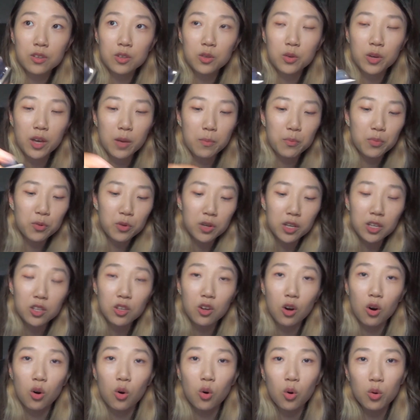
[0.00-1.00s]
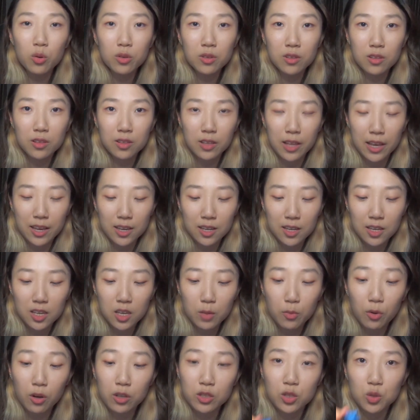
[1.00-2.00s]
You can put in your own like
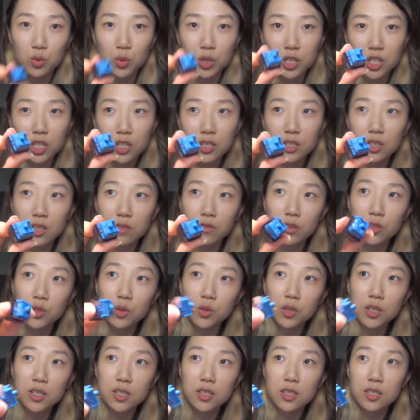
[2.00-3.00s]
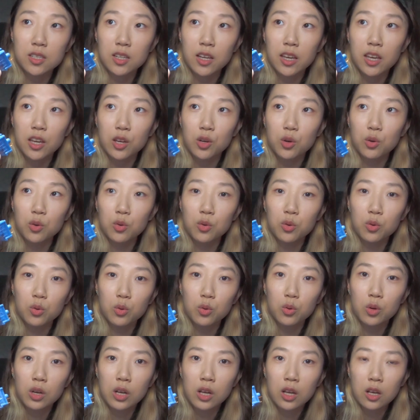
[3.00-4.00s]
keyboard switches even. So this is the
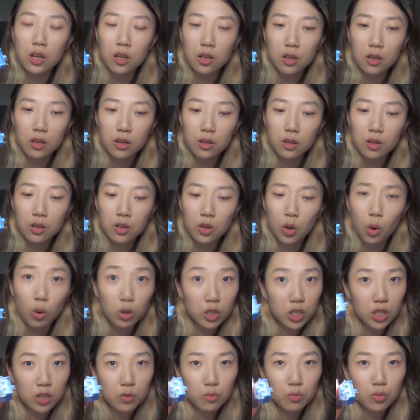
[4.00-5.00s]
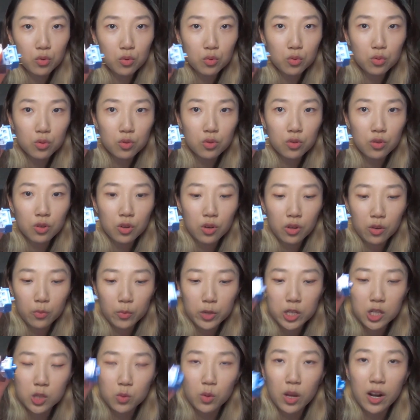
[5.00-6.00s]
Echo Ocean Blue,
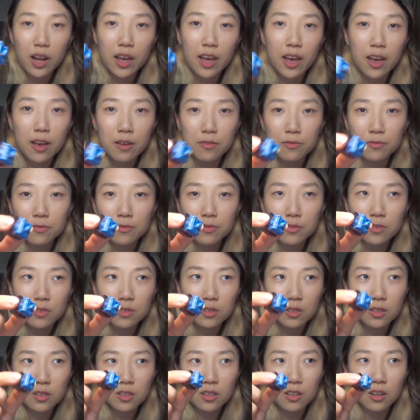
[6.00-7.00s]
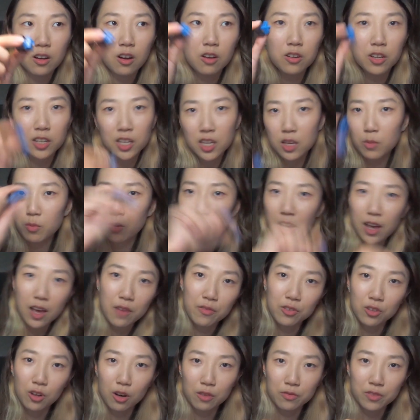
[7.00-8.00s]
which is what I have on the keyboard I
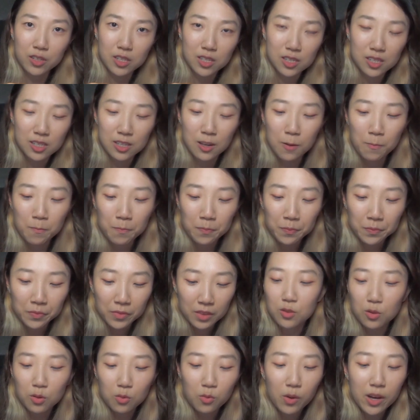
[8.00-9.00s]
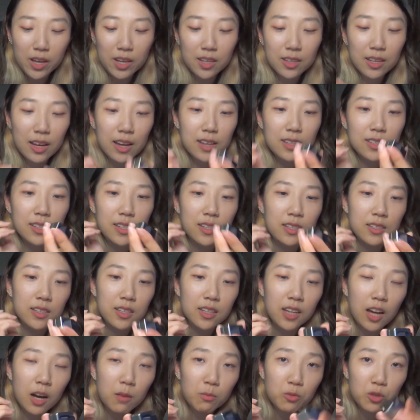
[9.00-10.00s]
have in office. So what it does is
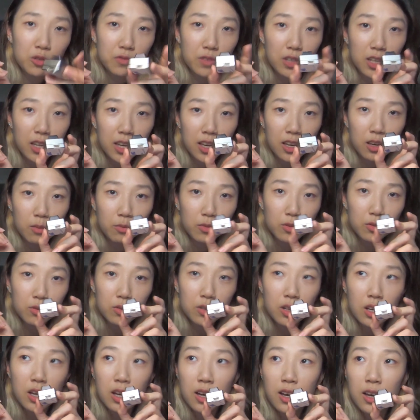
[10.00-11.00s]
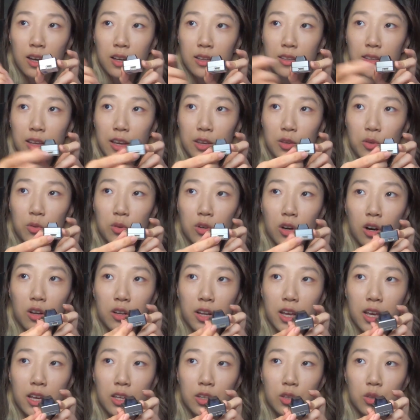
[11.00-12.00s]
it comes with a cable that you
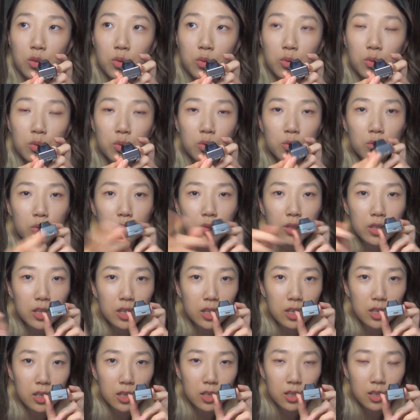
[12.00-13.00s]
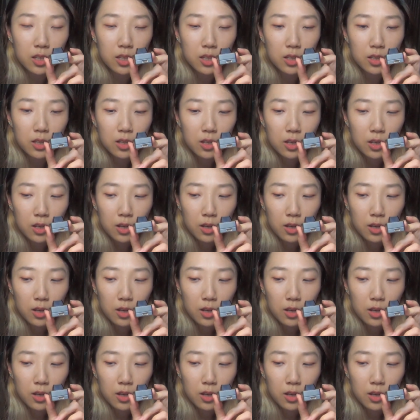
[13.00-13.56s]
connect to the